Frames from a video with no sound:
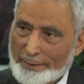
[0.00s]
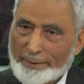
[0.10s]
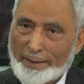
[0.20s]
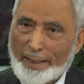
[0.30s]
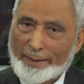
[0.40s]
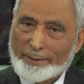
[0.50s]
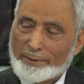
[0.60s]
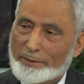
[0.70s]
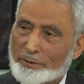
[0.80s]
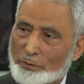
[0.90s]
that
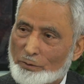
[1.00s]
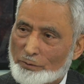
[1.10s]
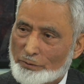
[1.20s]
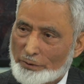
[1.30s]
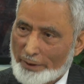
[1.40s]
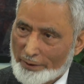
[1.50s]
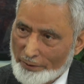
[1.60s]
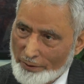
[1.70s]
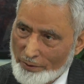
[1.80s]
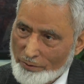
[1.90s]
there
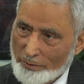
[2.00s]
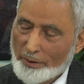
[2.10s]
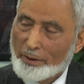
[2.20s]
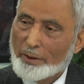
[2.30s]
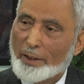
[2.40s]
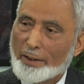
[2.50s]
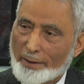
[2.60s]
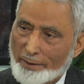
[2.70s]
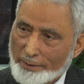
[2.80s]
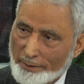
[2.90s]
is
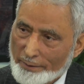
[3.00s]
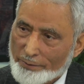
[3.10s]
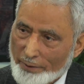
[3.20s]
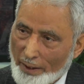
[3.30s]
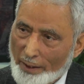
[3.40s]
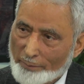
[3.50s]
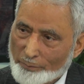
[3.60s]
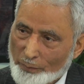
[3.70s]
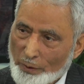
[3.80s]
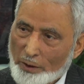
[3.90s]
inherent in Islam
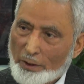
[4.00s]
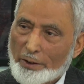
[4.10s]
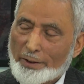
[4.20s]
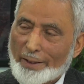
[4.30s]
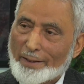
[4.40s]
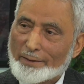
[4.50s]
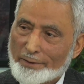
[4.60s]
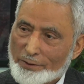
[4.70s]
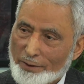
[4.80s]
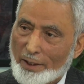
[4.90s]

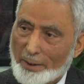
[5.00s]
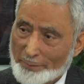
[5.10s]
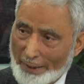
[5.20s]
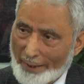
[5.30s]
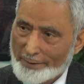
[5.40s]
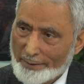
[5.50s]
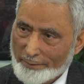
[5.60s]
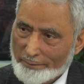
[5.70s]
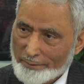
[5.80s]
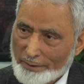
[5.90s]
recognition of the other,
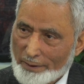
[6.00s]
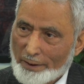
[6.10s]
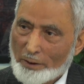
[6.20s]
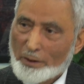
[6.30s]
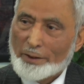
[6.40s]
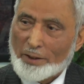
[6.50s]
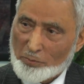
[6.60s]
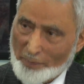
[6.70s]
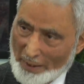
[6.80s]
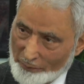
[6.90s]

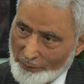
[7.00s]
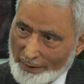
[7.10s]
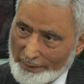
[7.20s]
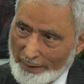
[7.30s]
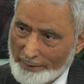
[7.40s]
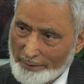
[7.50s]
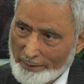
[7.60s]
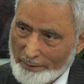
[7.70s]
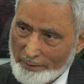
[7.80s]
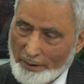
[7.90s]
respect for the
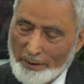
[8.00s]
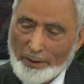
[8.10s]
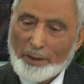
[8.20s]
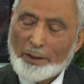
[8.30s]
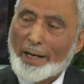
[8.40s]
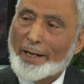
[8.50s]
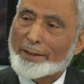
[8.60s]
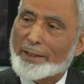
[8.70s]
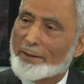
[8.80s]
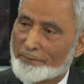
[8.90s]
other
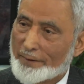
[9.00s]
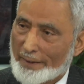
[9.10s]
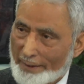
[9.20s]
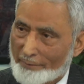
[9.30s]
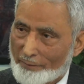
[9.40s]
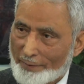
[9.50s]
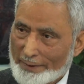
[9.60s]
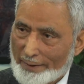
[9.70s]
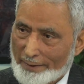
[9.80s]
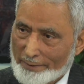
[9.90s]
at every level,
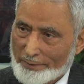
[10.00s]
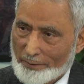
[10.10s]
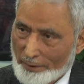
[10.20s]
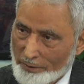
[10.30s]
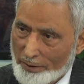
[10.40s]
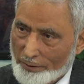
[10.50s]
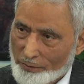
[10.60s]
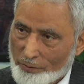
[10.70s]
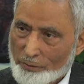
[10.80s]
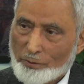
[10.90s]
whether it is
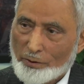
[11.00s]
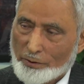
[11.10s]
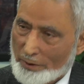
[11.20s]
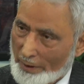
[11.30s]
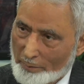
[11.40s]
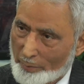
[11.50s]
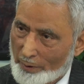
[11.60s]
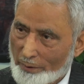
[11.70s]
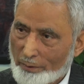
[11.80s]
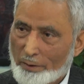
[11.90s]
religious,
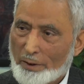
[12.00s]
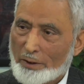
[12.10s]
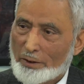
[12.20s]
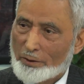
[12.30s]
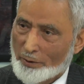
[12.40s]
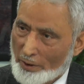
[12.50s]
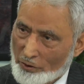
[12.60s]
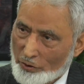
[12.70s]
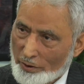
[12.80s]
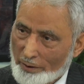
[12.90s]
tribal,
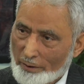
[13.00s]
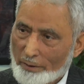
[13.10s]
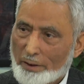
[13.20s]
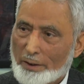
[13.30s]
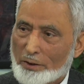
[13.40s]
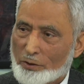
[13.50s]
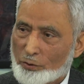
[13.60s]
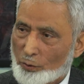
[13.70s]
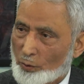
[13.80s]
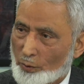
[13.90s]
racial.
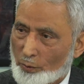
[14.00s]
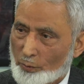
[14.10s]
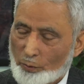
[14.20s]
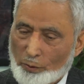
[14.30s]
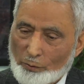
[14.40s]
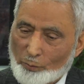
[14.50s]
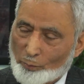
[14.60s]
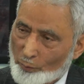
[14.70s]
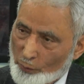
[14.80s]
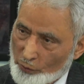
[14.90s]
So
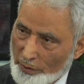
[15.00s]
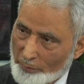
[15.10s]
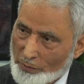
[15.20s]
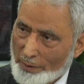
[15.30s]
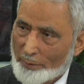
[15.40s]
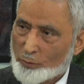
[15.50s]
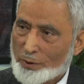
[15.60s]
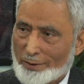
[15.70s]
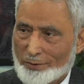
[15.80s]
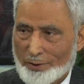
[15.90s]
Muslims have
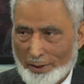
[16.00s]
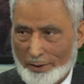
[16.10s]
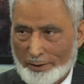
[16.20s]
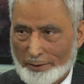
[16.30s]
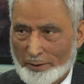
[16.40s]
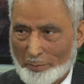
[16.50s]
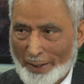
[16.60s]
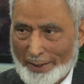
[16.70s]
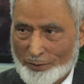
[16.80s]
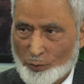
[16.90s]
succeeded in the
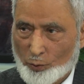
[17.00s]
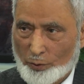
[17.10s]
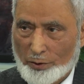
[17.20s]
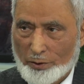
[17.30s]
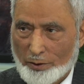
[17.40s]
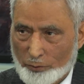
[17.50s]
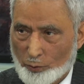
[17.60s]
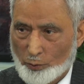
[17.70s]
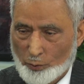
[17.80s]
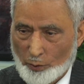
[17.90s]
past
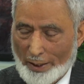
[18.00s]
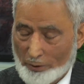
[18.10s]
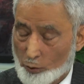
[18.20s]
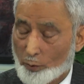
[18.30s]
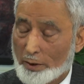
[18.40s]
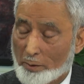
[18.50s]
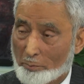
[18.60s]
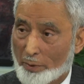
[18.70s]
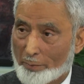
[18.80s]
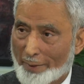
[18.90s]
to actually
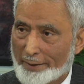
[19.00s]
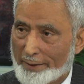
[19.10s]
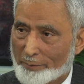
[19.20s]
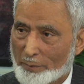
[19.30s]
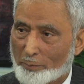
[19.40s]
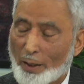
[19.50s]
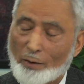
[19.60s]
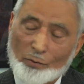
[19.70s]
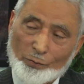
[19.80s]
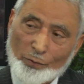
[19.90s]
implement them. The
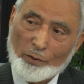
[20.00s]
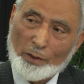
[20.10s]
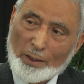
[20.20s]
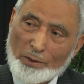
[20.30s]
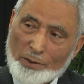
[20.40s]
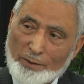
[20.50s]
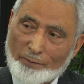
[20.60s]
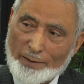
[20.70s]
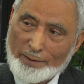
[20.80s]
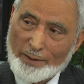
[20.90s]
powerful
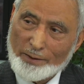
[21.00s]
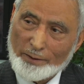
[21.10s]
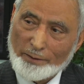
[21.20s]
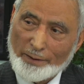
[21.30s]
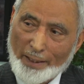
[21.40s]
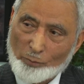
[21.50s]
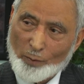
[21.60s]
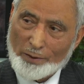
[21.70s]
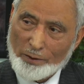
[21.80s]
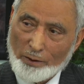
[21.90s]
civilization that
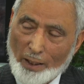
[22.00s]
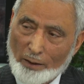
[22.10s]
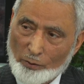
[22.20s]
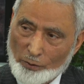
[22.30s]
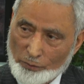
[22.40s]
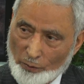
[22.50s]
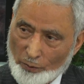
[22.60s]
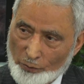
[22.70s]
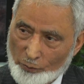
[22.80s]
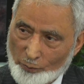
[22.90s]
was in
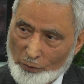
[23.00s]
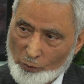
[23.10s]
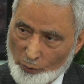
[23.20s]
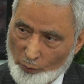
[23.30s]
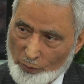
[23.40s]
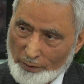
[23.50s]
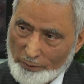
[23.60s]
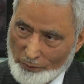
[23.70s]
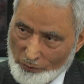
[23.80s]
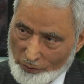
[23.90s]
Al-Andalus with Jews and
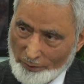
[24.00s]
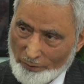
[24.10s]
Christians.